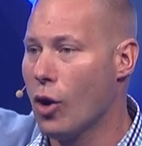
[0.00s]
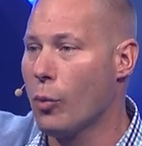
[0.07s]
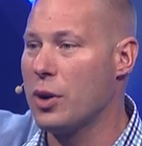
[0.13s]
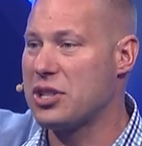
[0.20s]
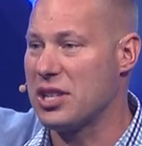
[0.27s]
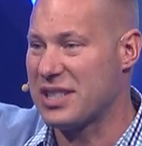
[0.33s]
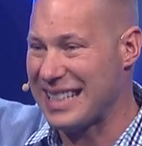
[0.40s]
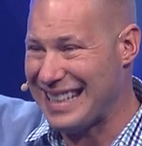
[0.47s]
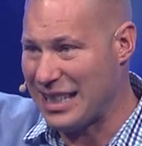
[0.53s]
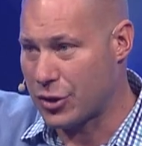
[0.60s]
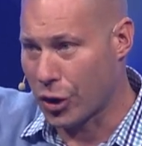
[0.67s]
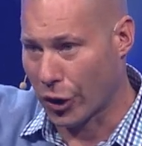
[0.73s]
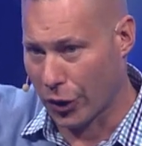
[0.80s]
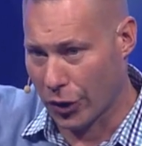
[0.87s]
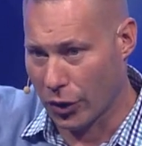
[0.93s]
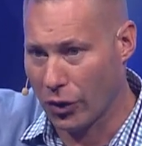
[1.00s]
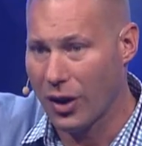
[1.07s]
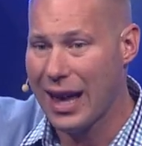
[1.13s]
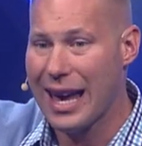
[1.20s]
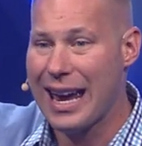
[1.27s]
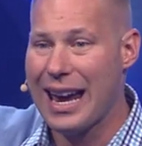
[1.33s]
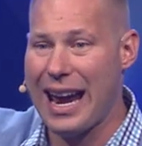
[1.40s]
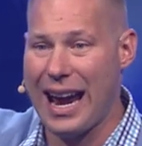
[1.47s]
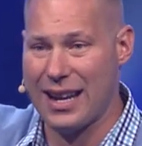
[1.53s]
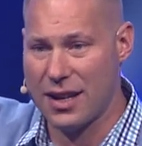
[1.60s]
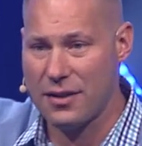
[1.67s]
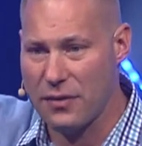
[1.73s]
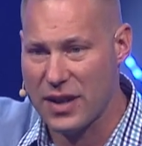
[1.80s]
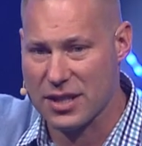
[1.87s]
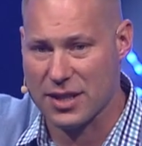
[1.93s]
which is eternal and
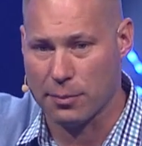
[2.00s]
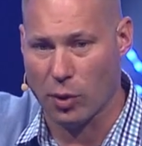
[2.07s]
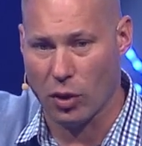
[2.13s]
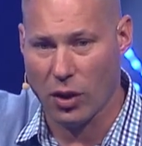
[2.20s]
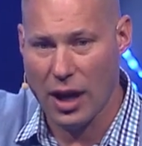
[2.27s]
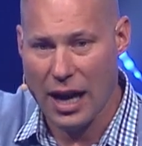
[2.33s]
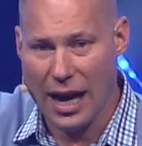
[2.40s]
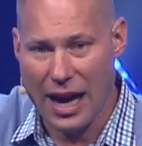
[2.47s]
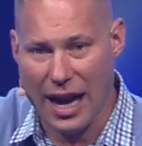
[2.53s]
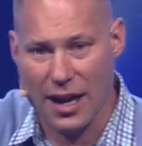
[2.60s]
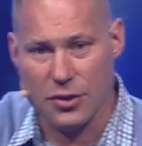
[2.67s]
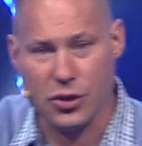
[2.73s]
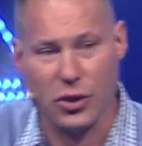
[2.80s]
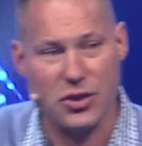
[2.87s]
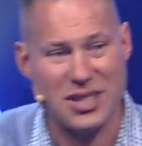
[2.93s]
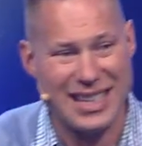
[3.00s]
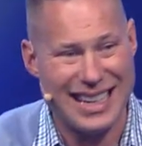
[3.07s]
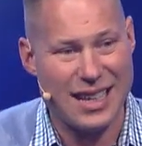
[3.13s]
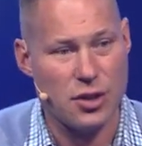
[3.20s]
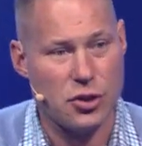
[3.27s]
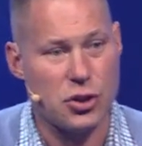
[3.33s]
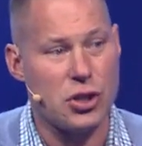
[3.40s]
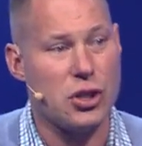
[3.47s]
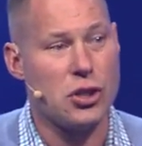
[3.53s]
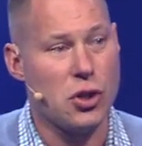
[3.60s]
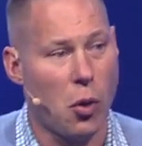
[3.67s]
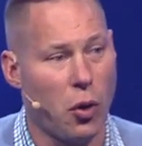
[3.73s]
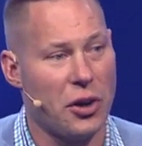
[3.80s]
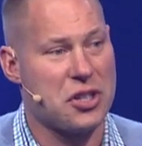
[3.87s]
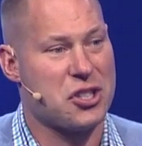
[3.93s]
invisible, enters into
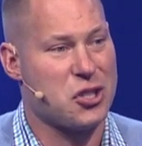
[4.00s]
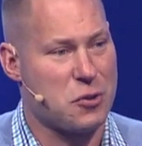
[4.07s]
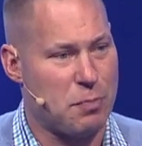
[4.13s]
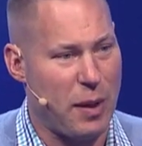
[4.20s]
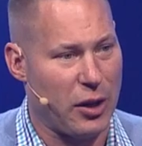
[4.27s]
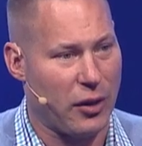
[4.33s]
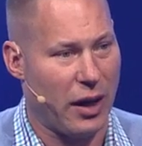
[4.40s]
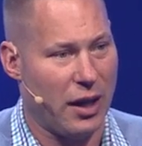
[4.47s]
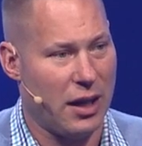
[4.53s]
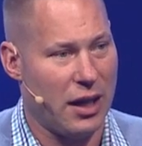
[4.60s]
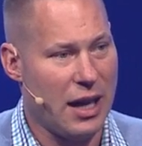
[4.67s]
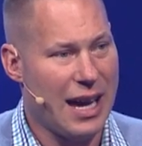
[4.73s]
your spirit.